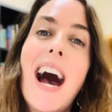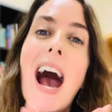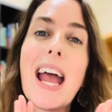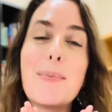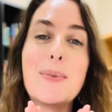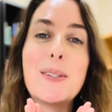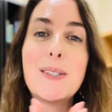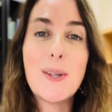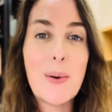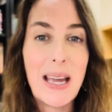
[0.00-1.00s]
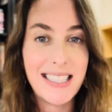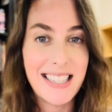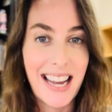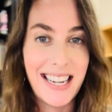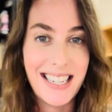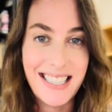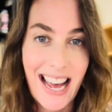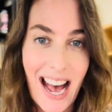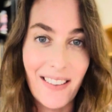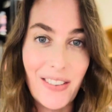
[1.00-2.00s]
I am so excited to
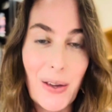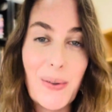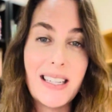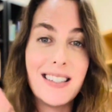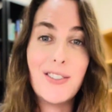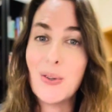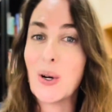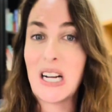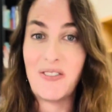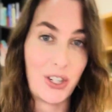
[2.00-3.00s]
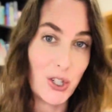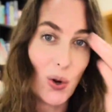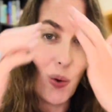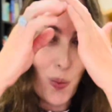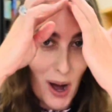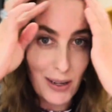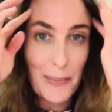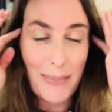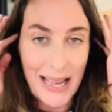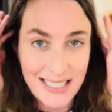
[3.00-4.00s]
have you. This is your official
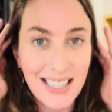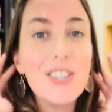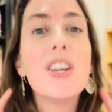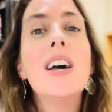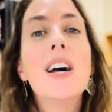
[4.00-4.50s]
welcome message.